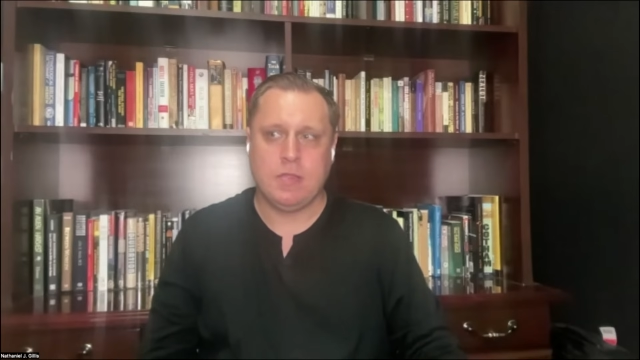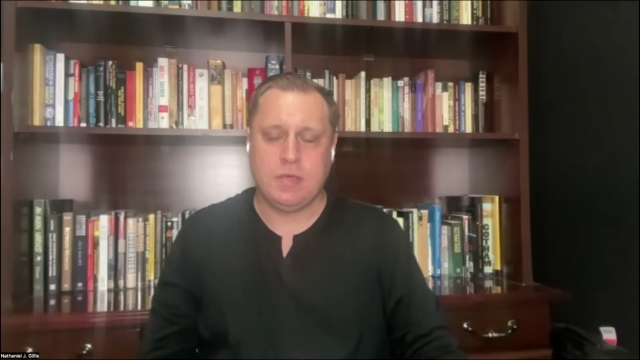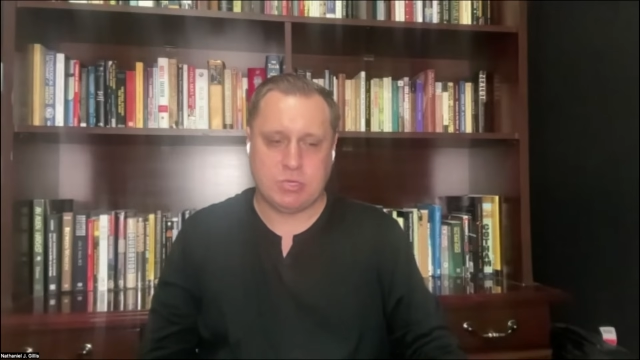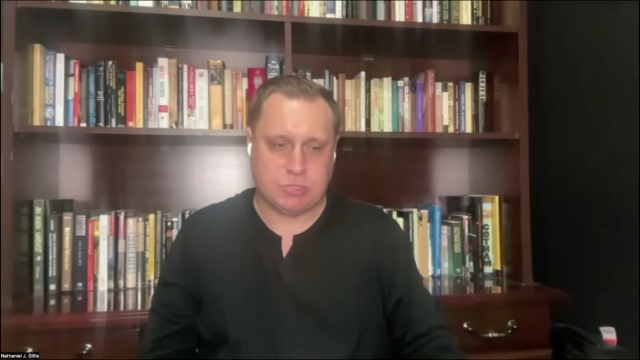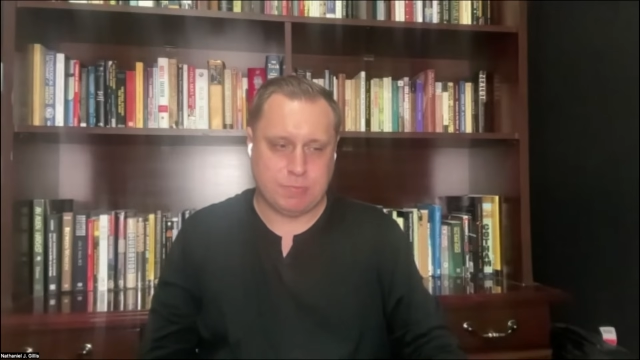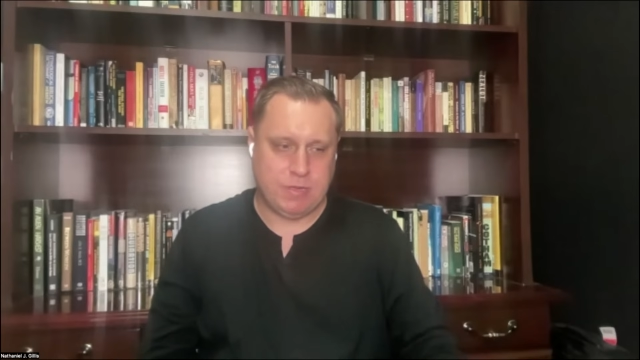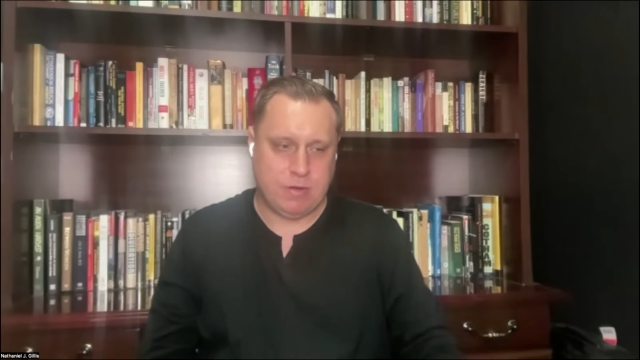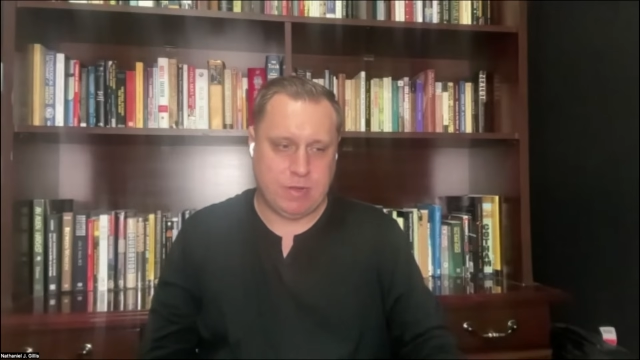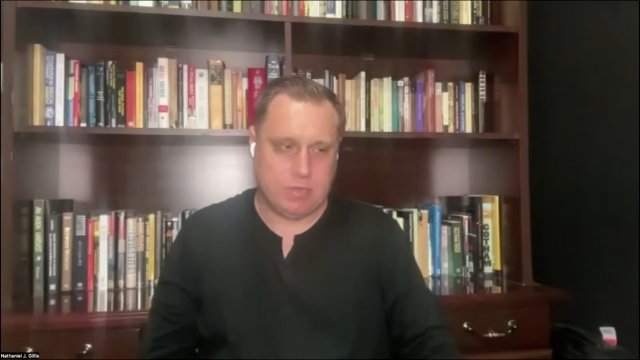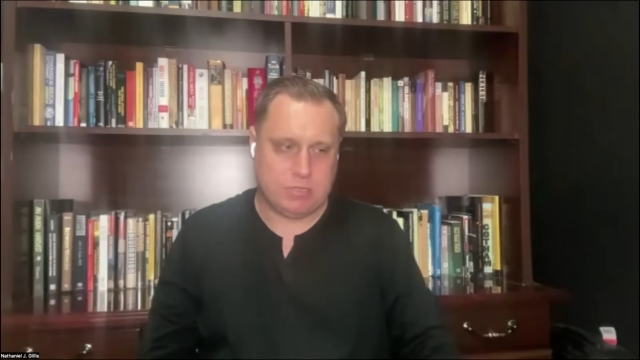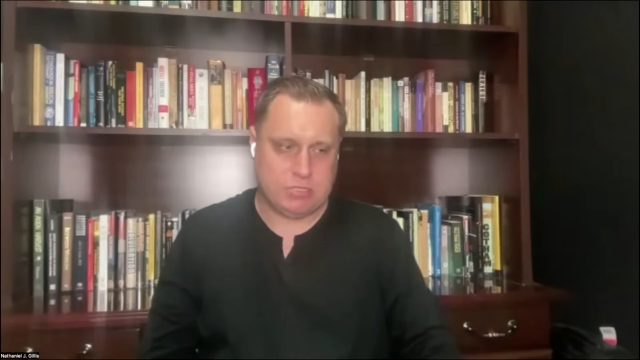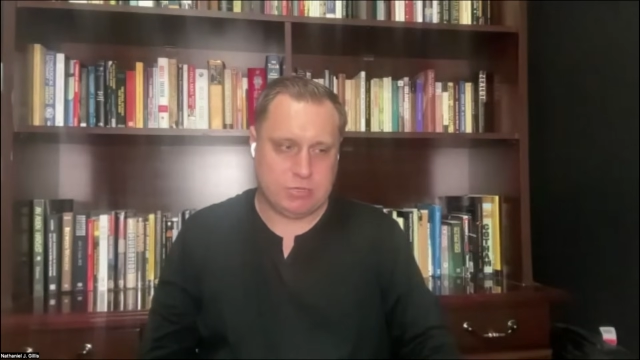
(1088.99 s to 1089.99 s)
the
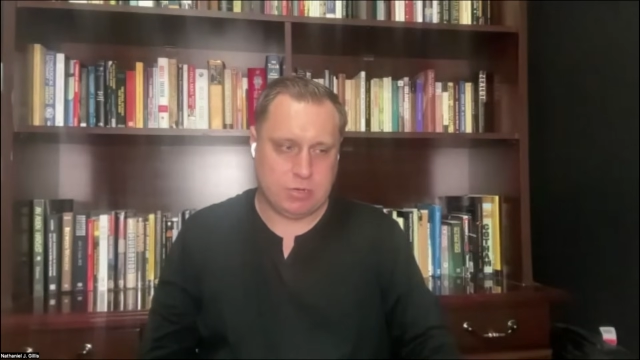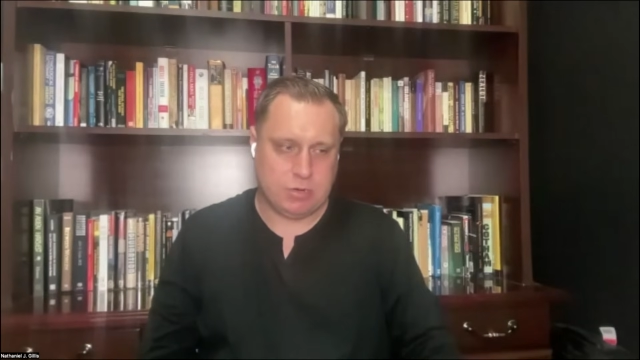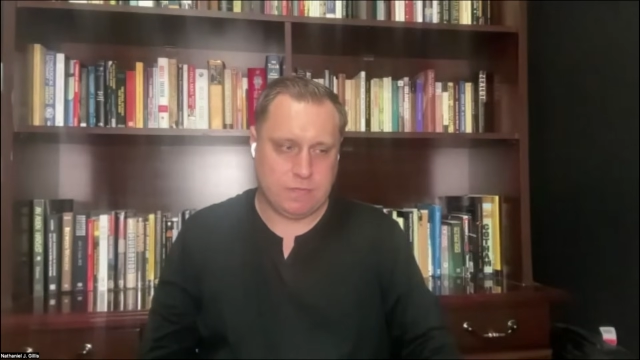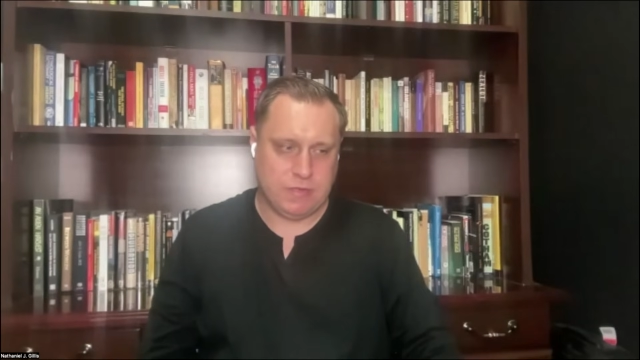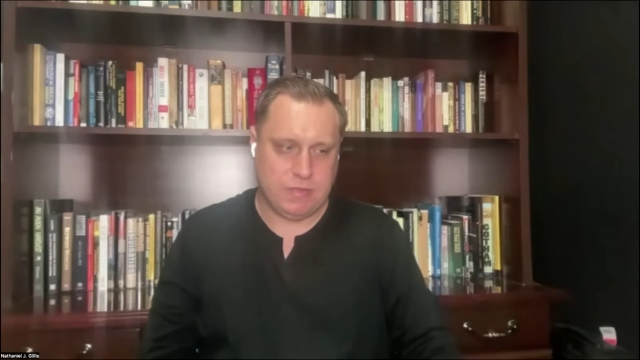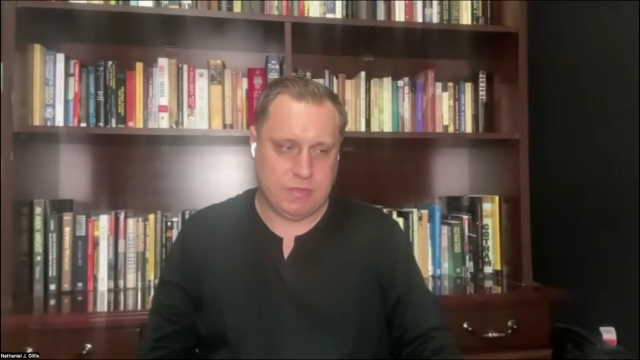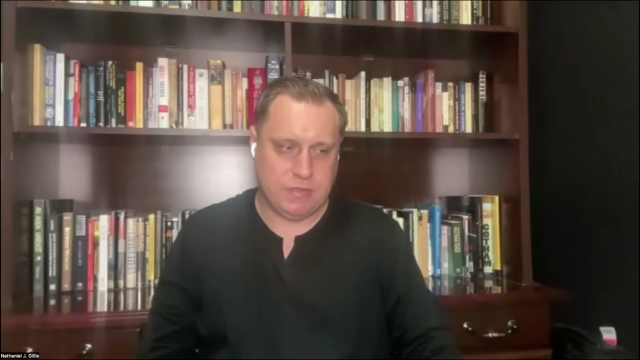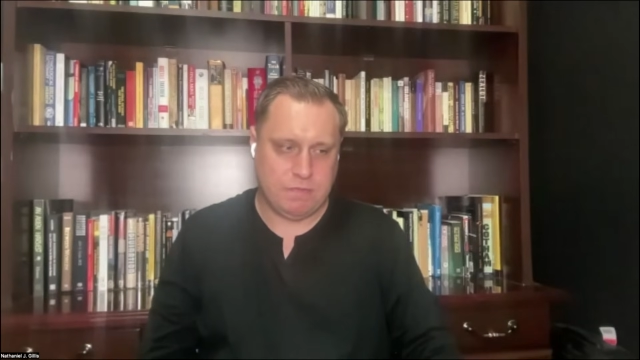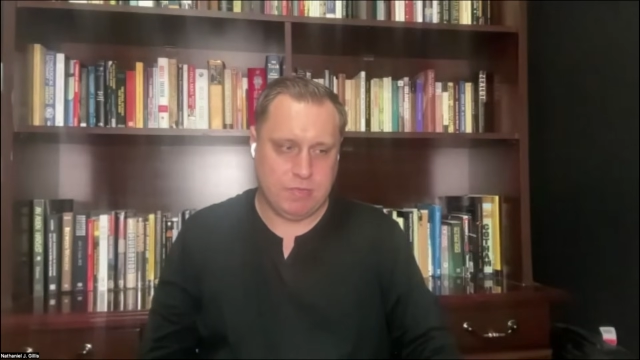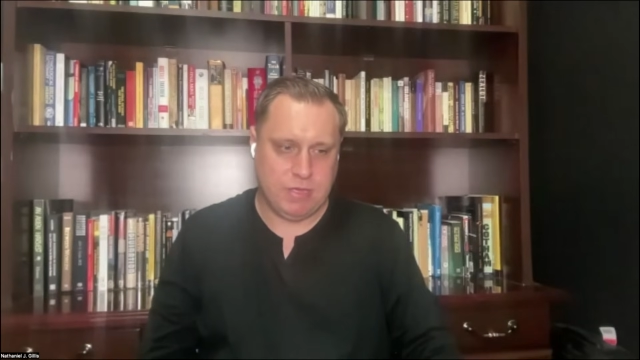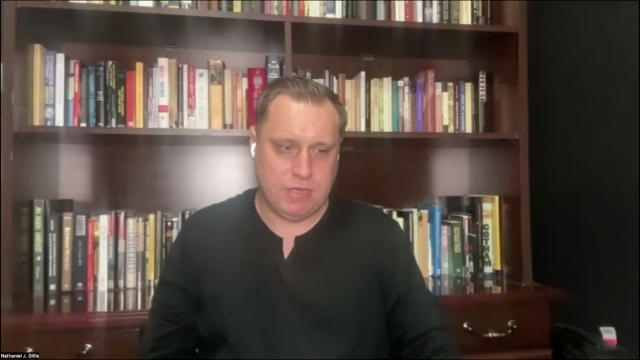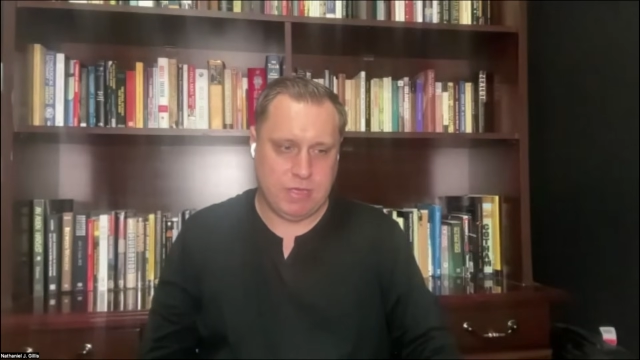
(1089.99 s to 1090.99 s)
experiencer is
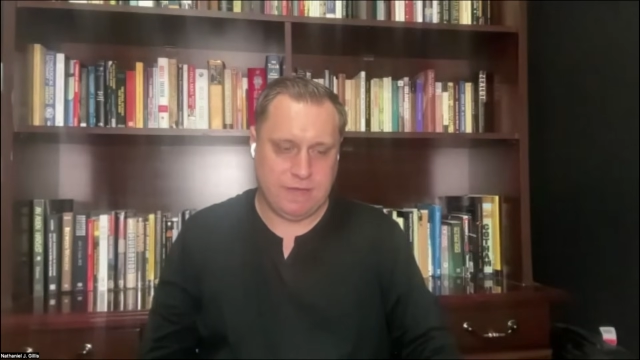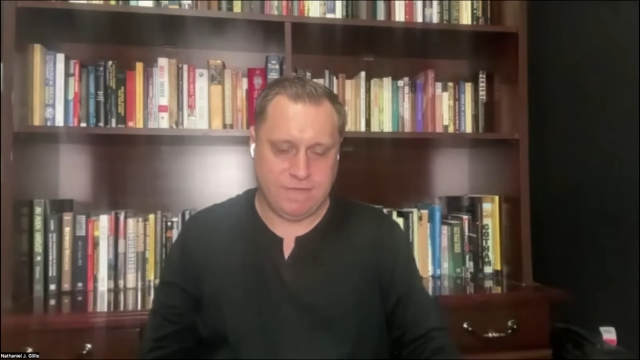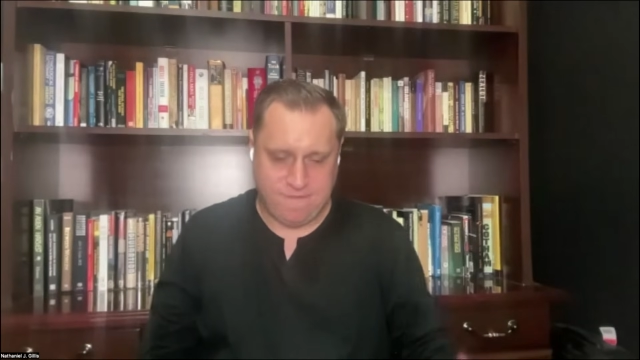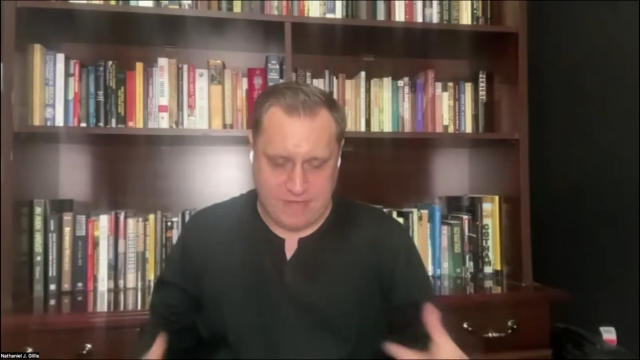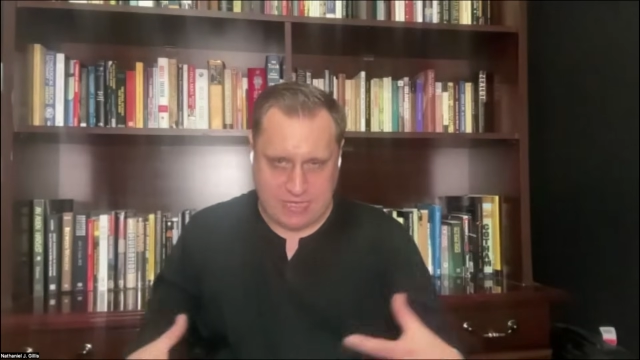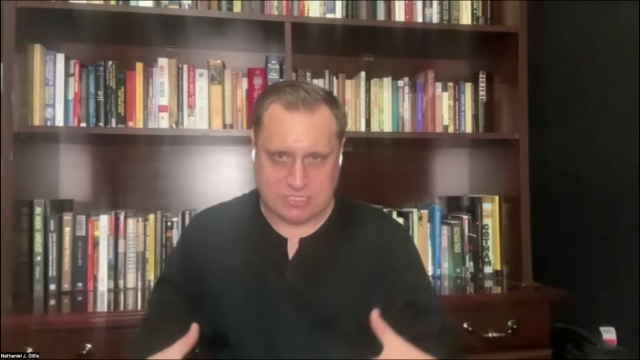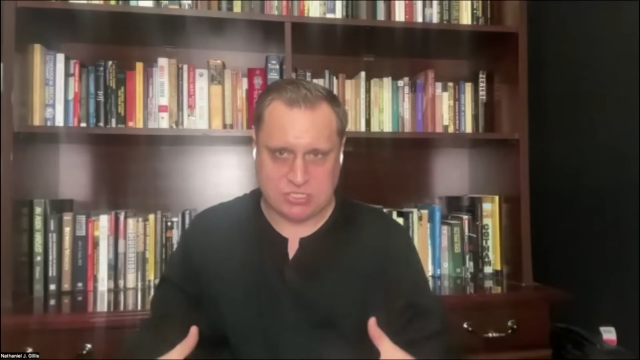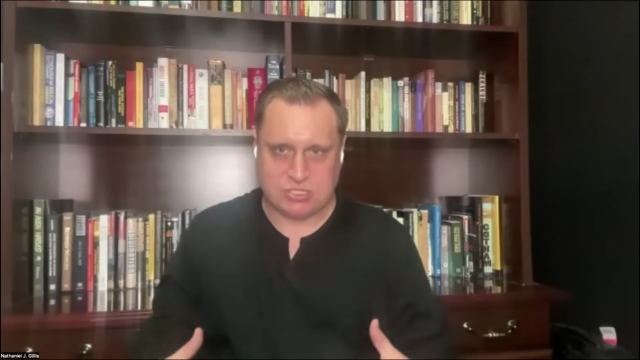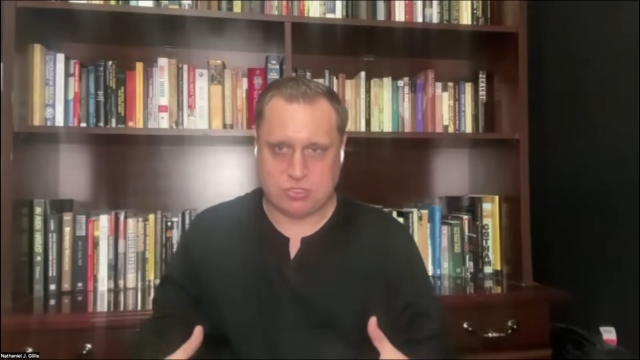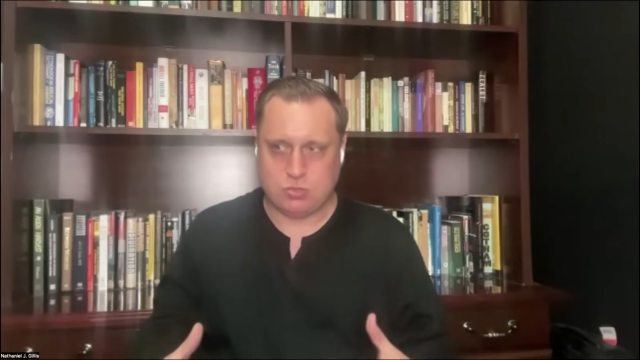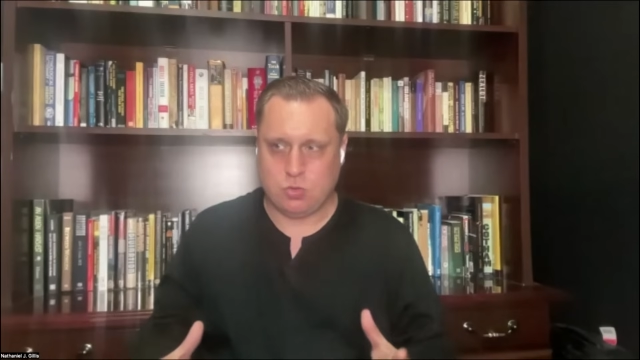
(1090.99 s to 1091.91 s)
being fixed,